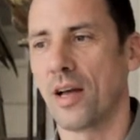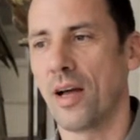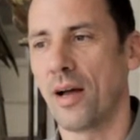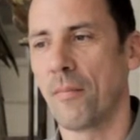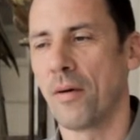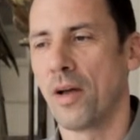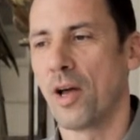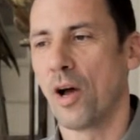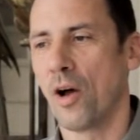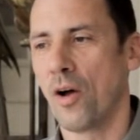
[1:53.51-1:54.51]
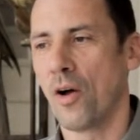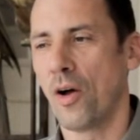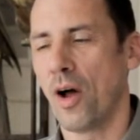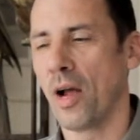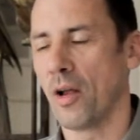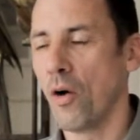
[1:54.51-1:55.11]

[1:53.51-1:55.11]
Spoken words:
I